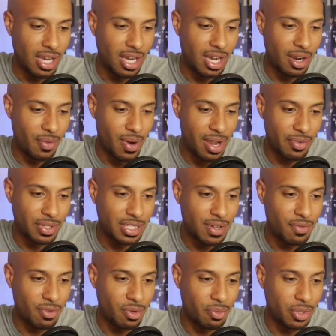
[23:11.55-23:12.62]
wide
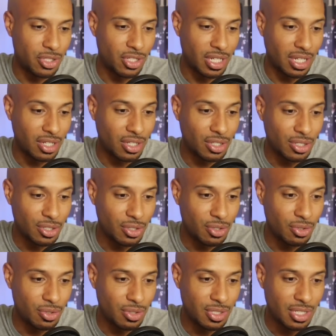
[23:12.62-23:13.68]
receiver room, which
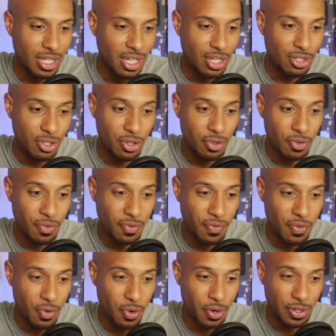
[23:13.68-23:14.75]
includes 2,
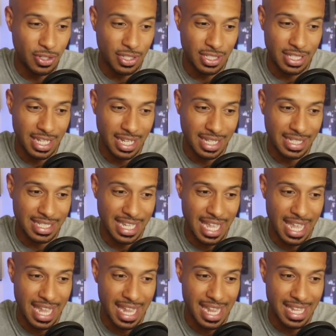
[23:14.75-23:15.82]
4, 6,
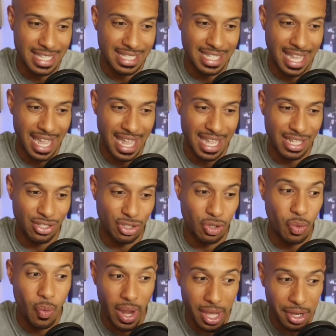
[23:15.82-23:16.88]
8, 10,
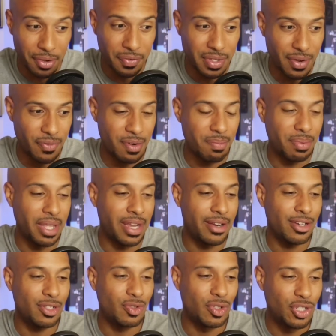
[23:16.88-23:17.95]
12 different players.